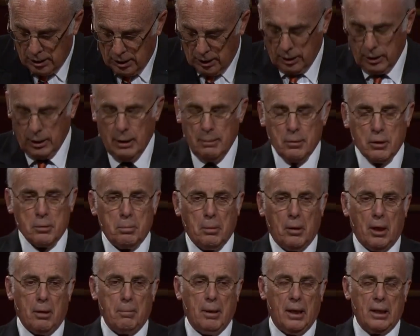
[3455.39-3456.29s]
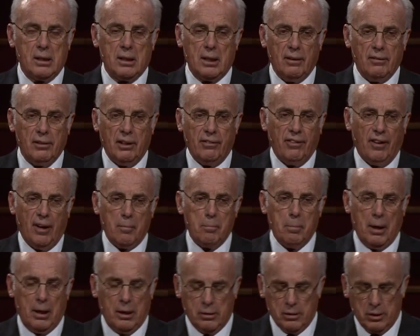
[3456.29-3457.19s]
Nicodemus brought about
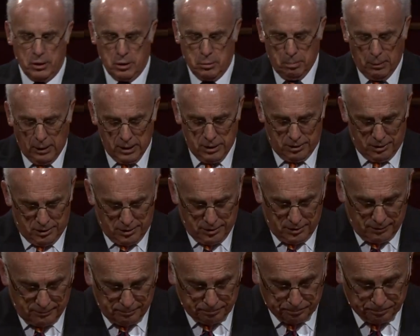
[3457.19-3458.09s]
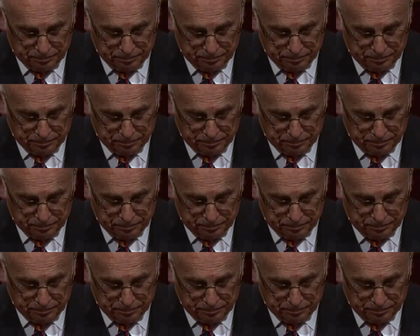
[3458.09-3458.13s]
75 pounds of spices.